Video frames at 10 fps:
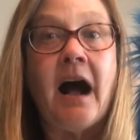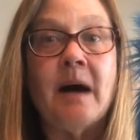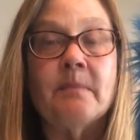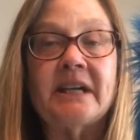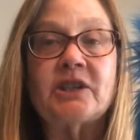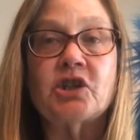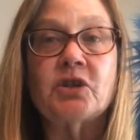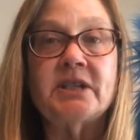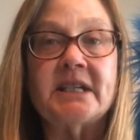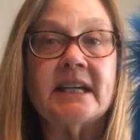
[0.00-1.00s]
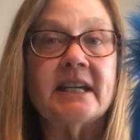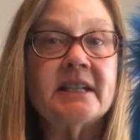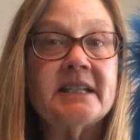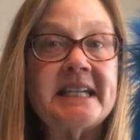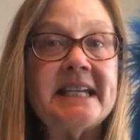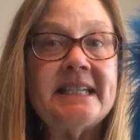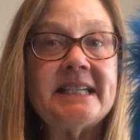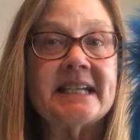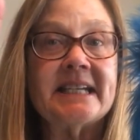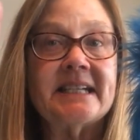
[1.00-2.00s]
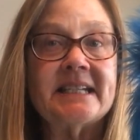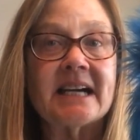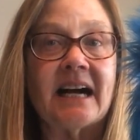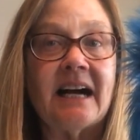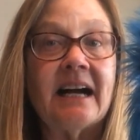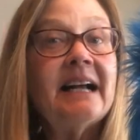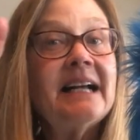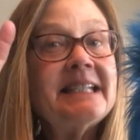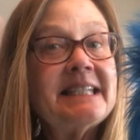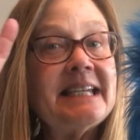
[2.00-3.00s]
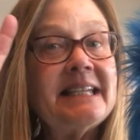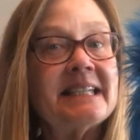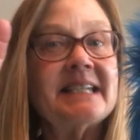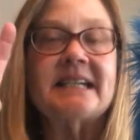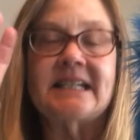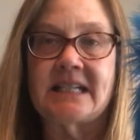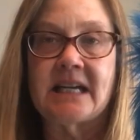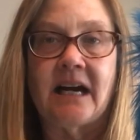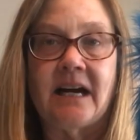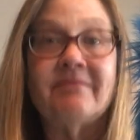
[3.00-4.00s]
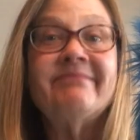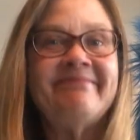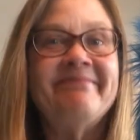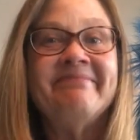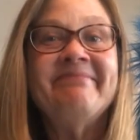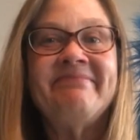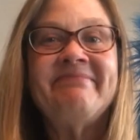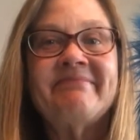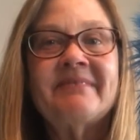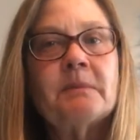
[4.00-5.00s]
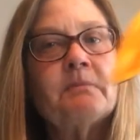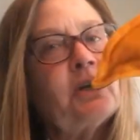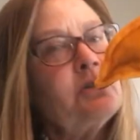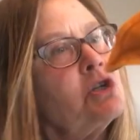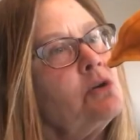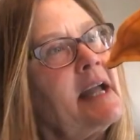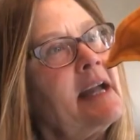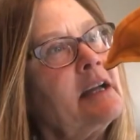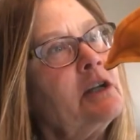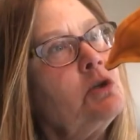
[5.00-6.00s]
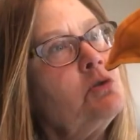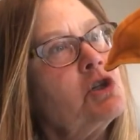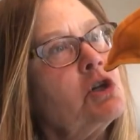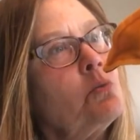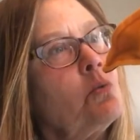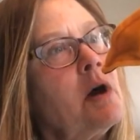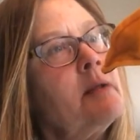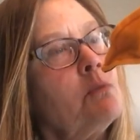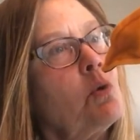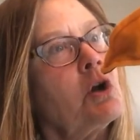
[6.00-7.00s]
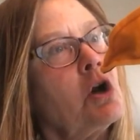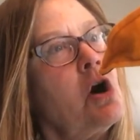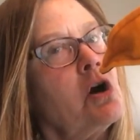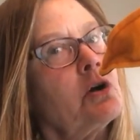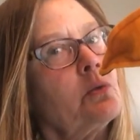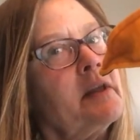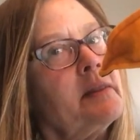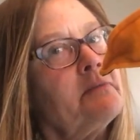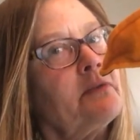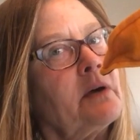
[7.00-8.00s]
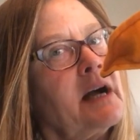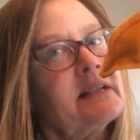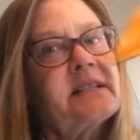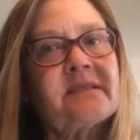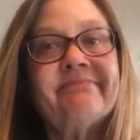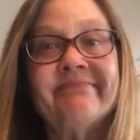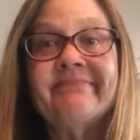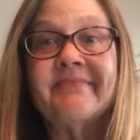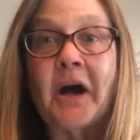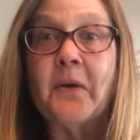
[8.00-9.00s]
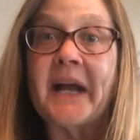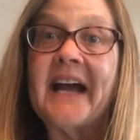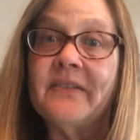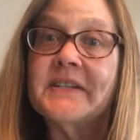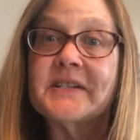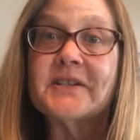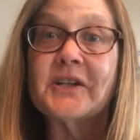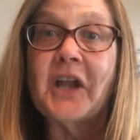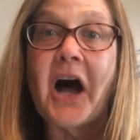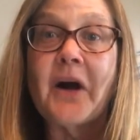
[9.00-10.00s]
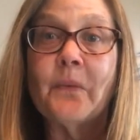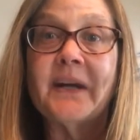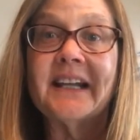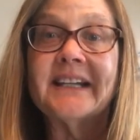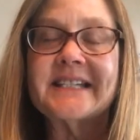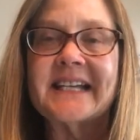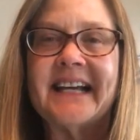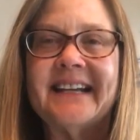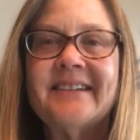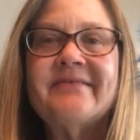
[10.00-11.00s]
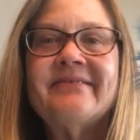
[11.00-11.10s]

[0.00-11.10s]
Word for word: I'll bet you did. Teet, teet, ta, teet, teet, ta. Blue Toucan, can you do one more longer rhythm for us? Okay, this is a long one. Listen.